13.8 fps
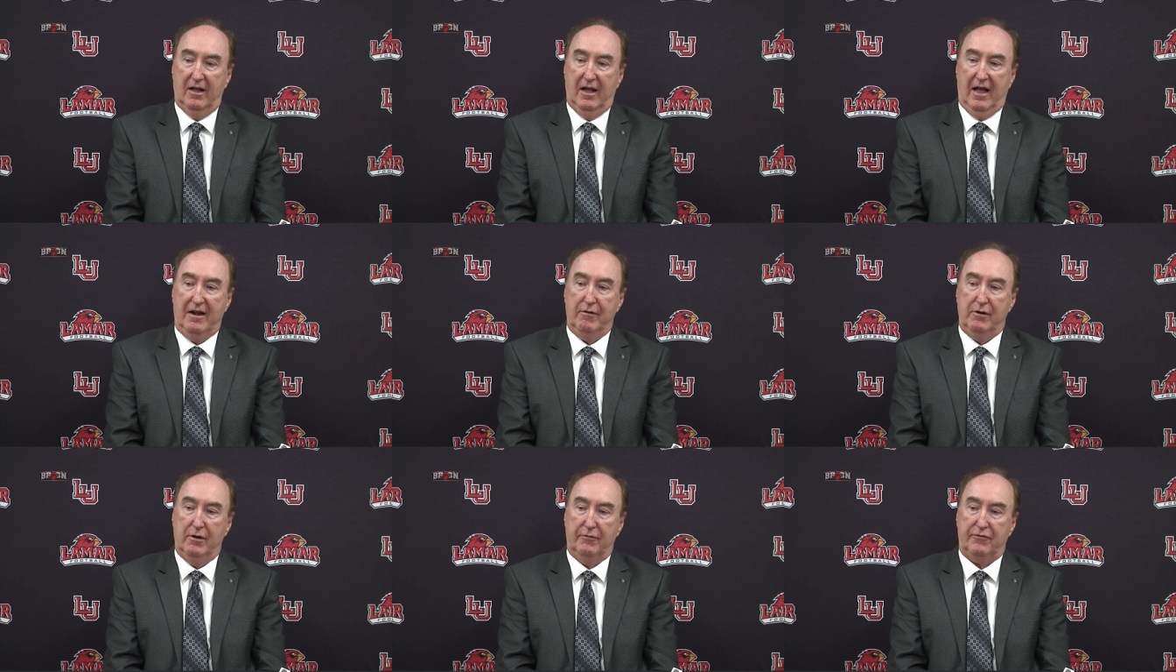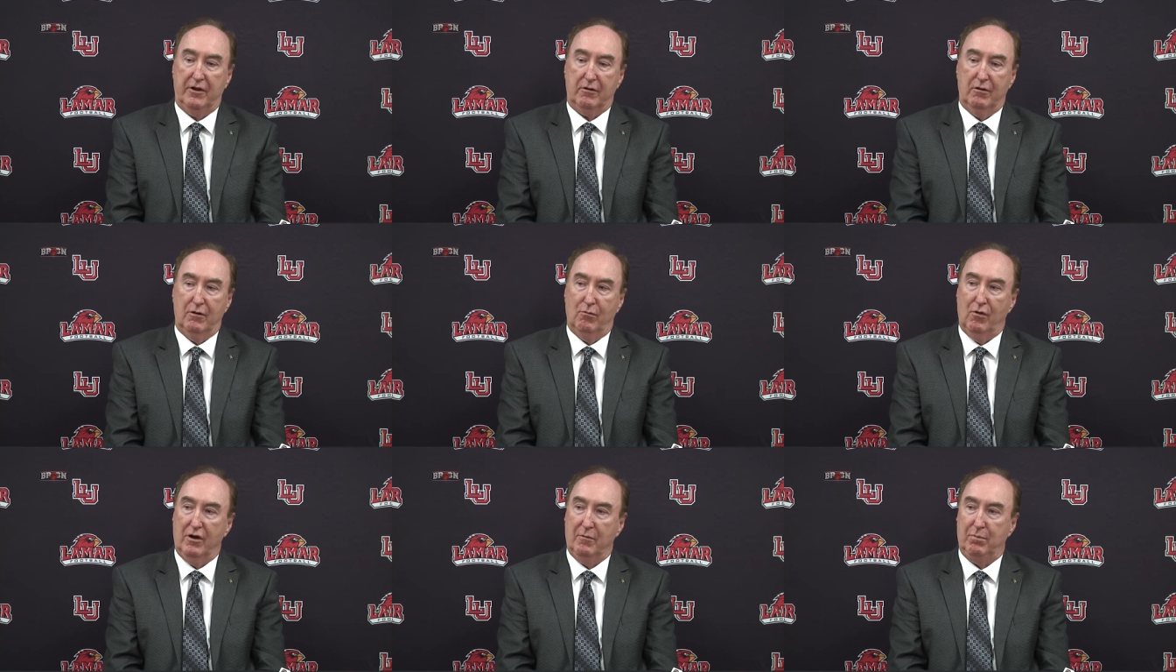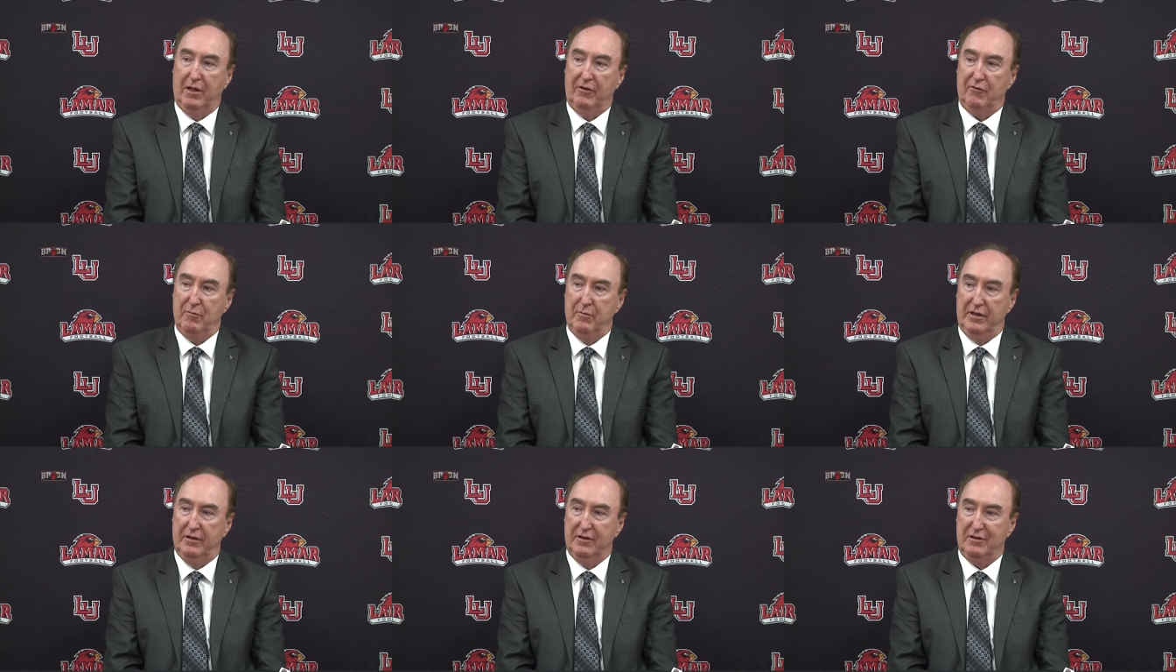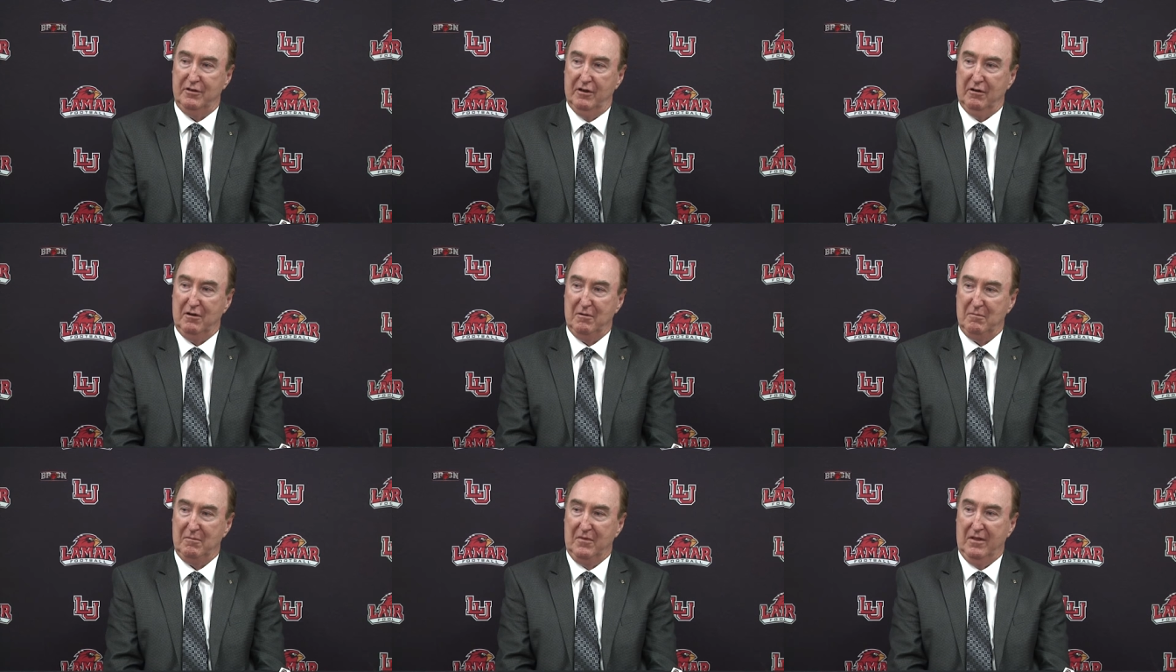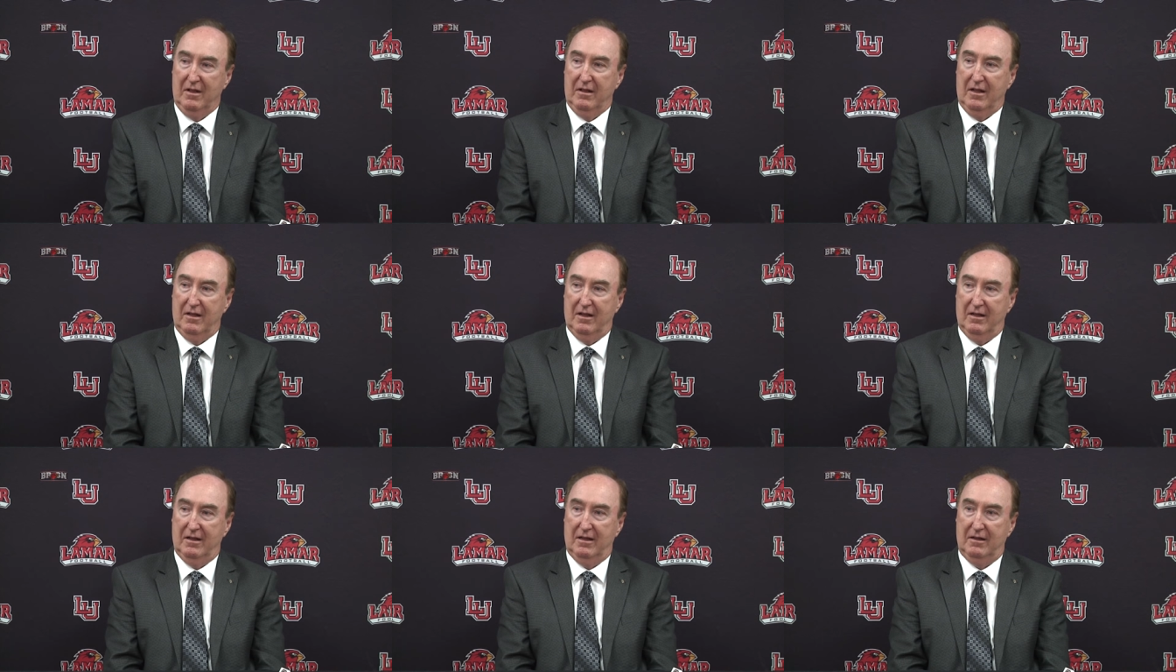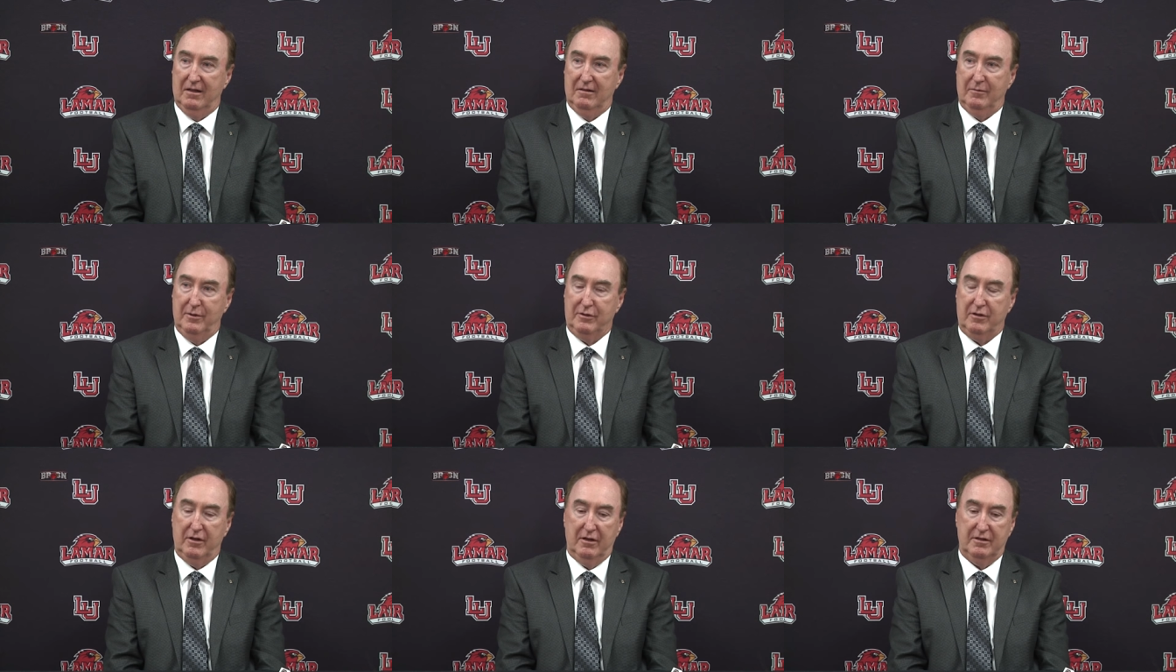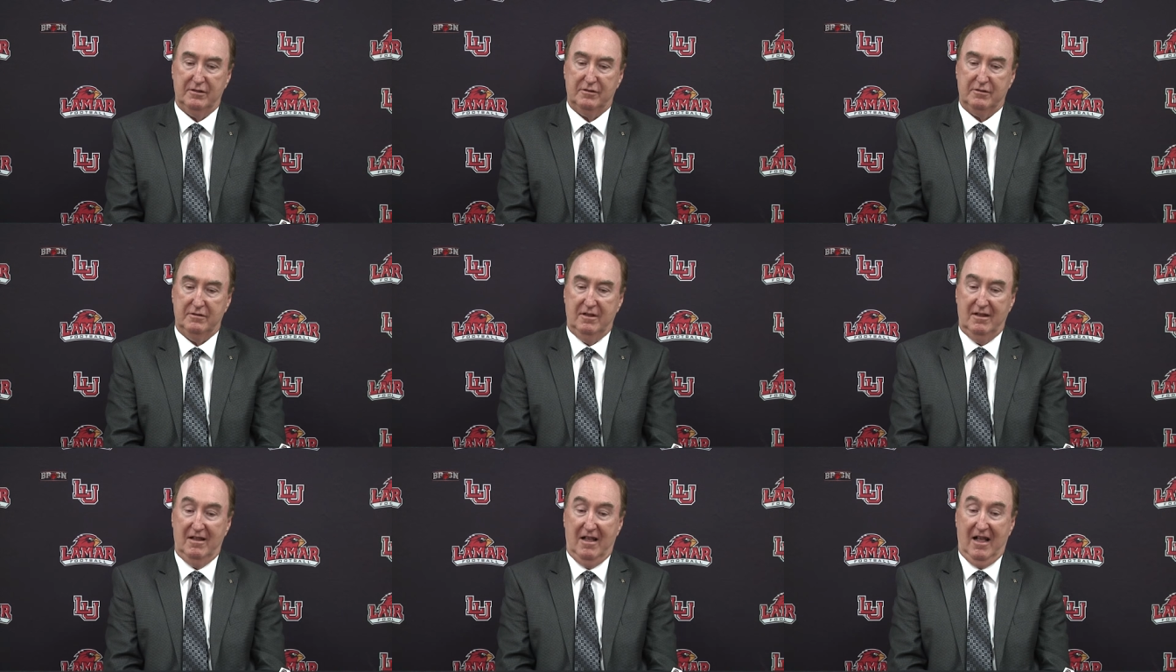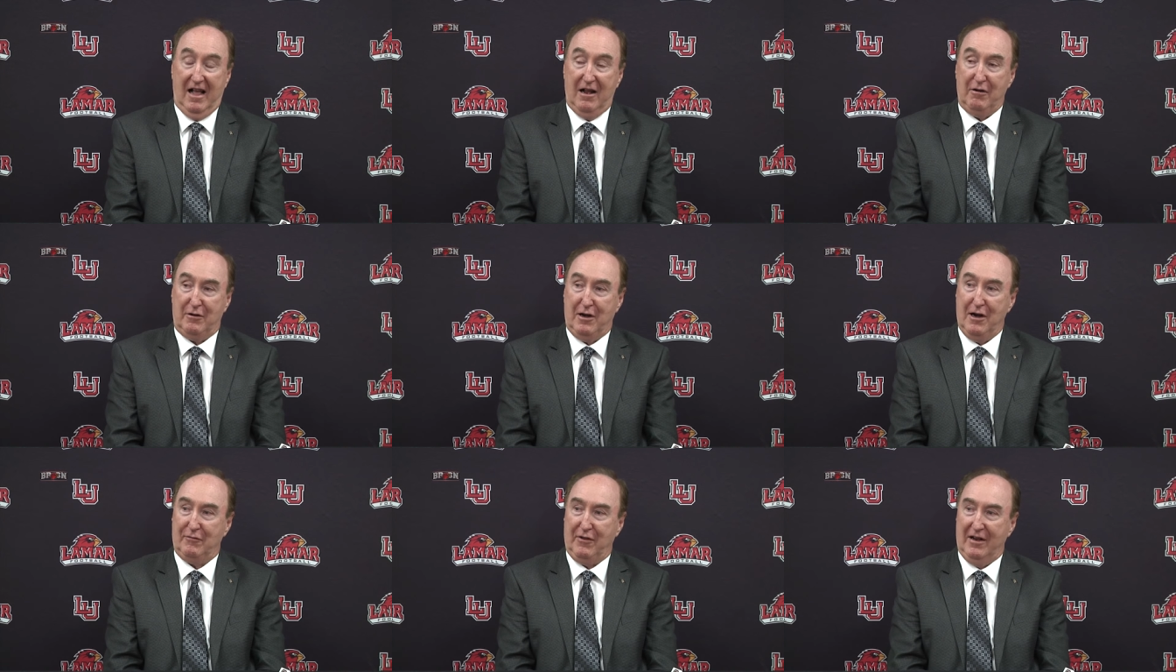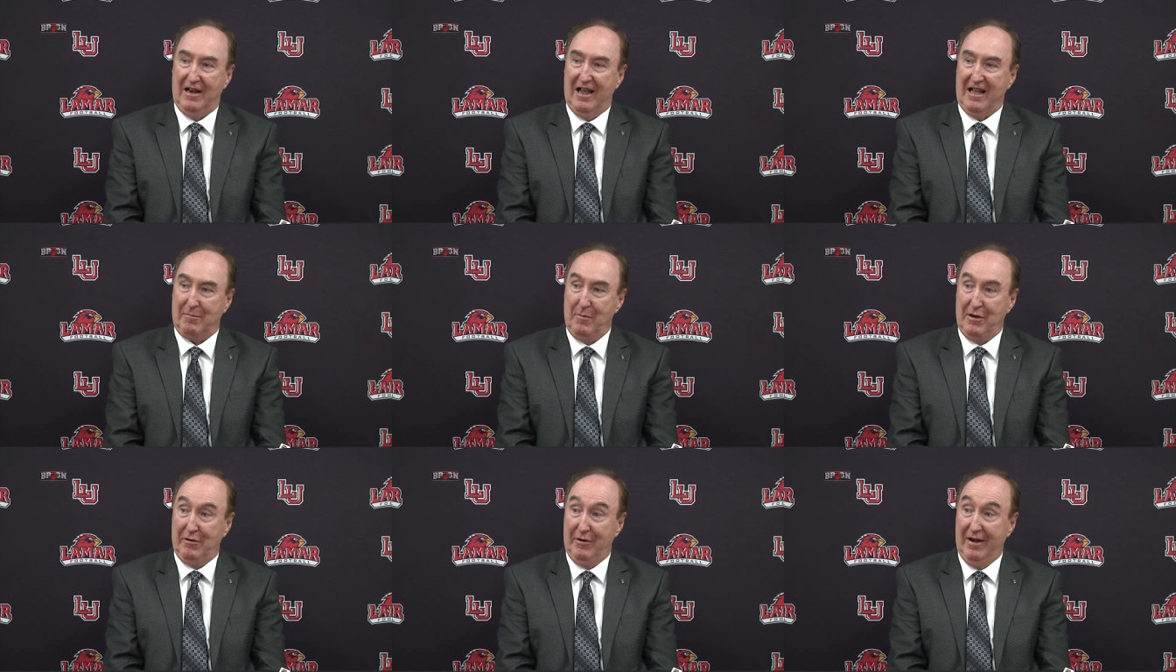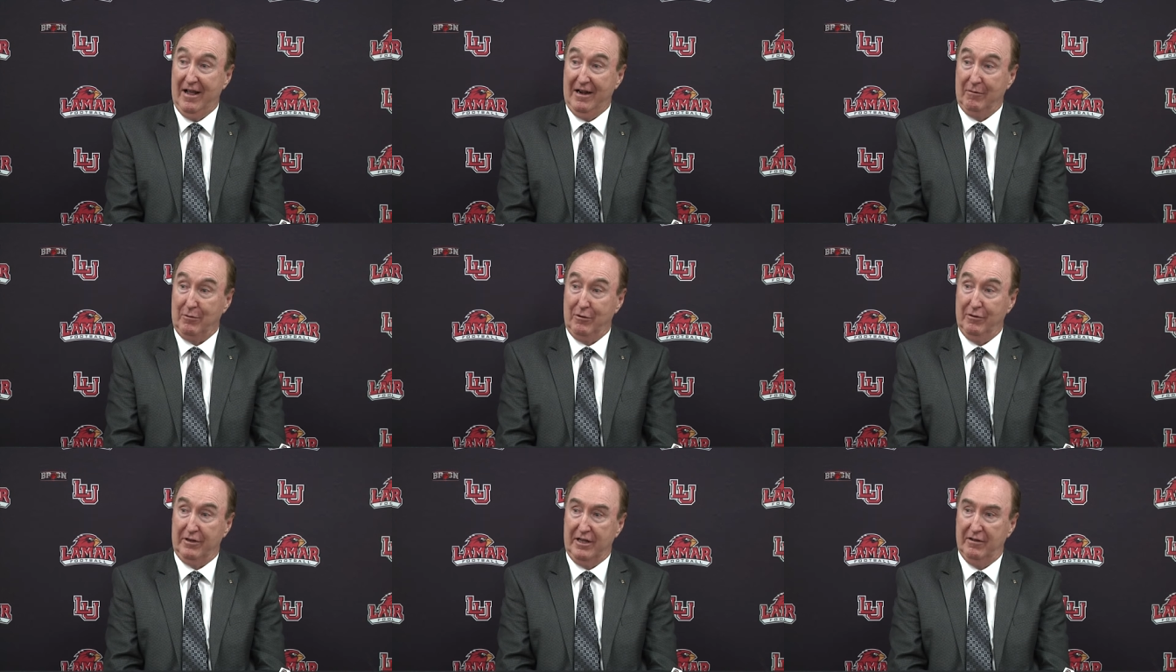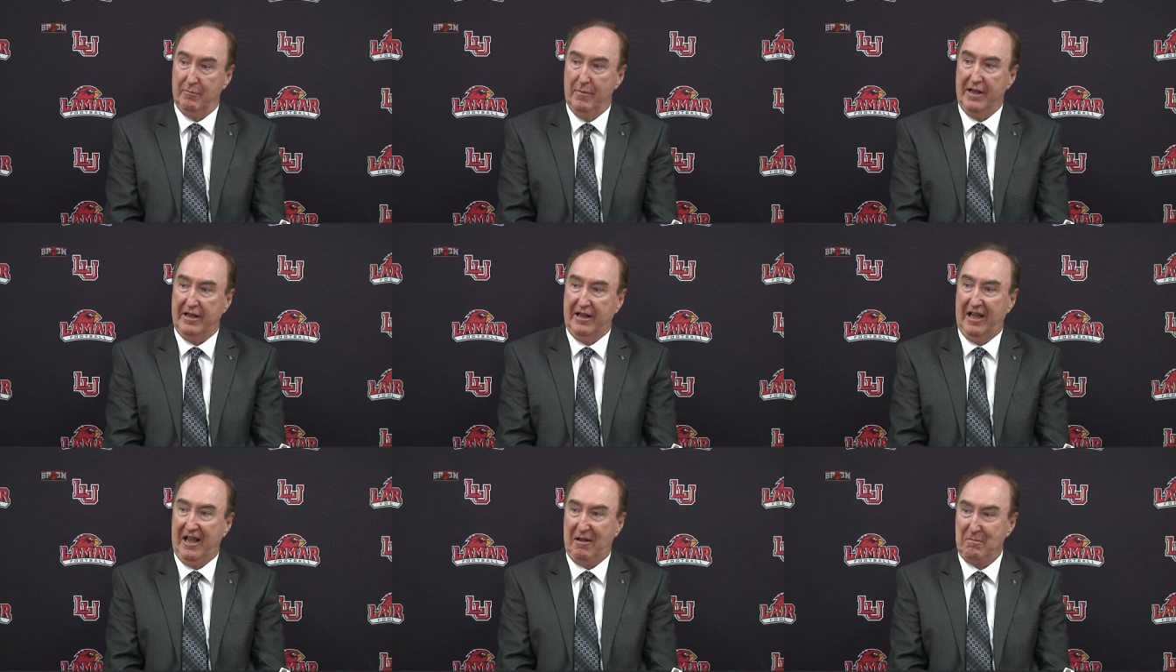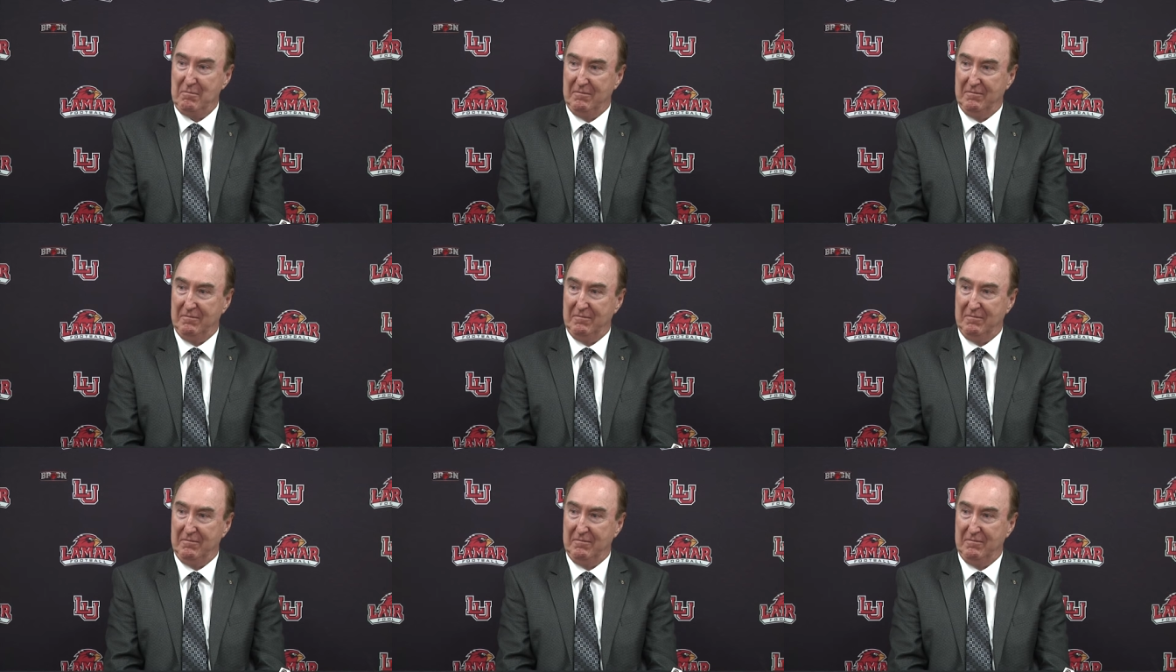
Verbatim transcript: I don't know if they're going to want to play for me this year uh, because I don't care if they like me or not. I'm going to give them a game.